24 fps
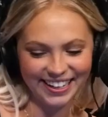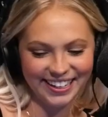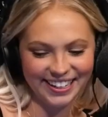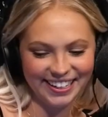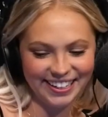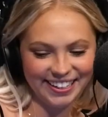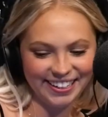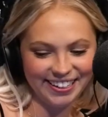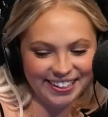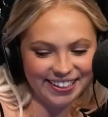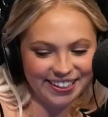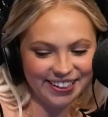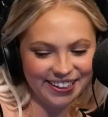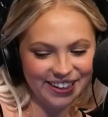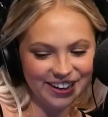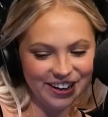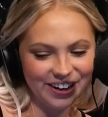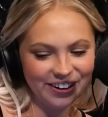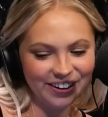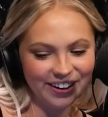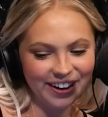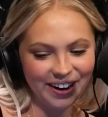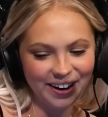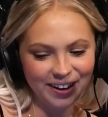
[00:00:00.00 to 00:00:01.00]
know.
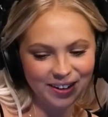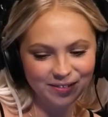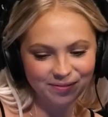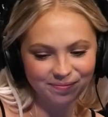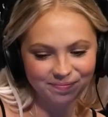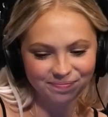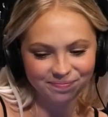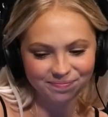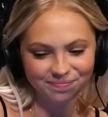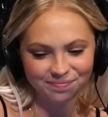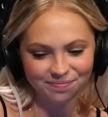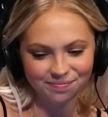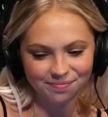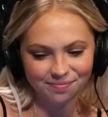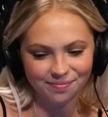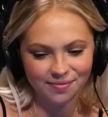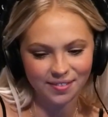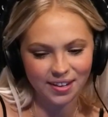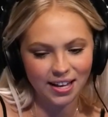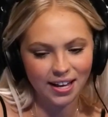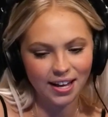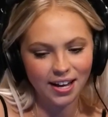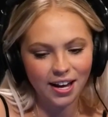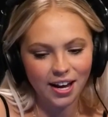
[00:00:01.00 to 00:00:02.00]
All right. We'll see.
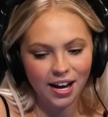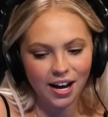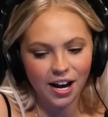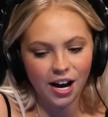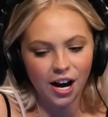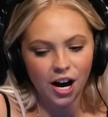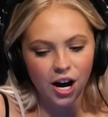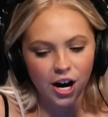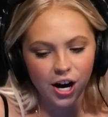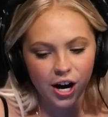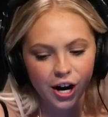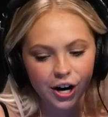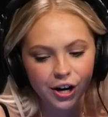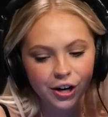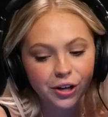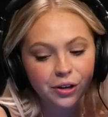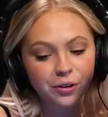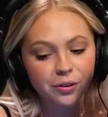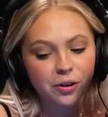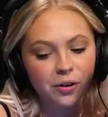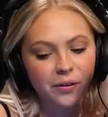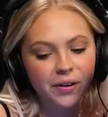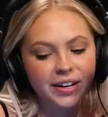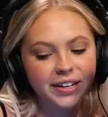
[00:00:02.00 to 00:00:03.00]
Are
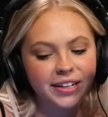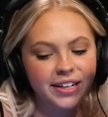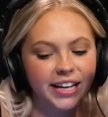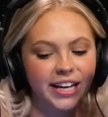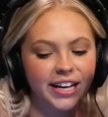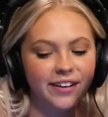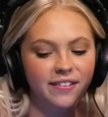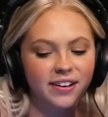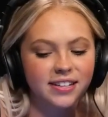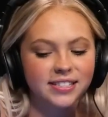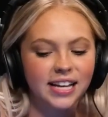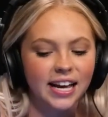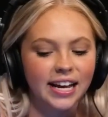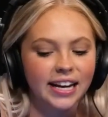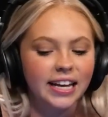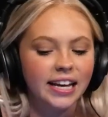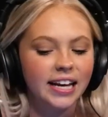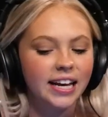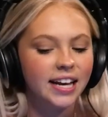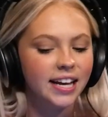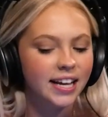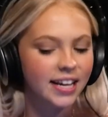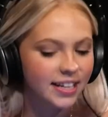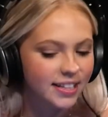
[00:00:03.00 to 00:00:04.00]
you going to give us
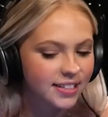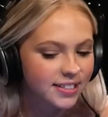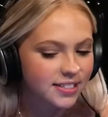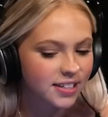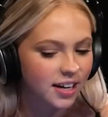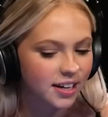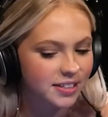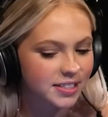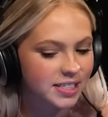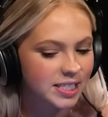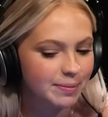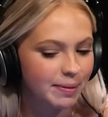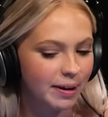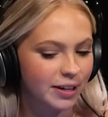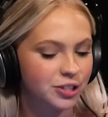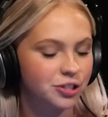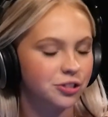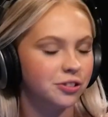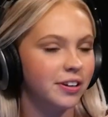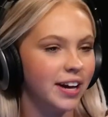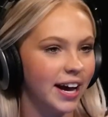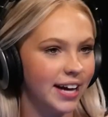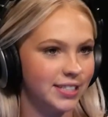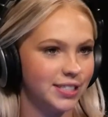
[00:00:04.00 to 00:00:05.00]
any hints on
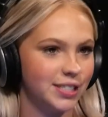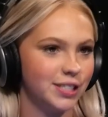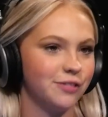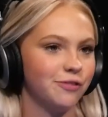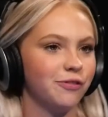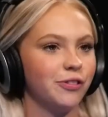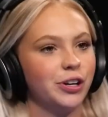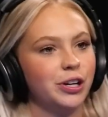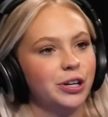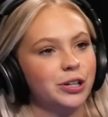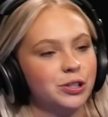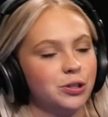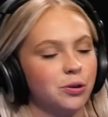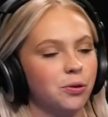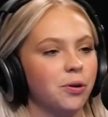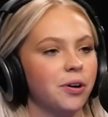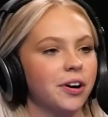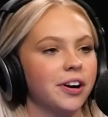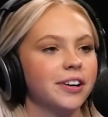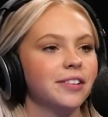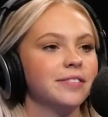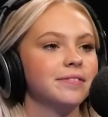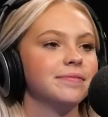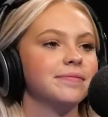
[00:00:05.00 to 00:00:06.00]
special guests for your
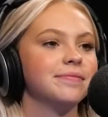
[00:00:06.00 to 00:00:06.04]
tour?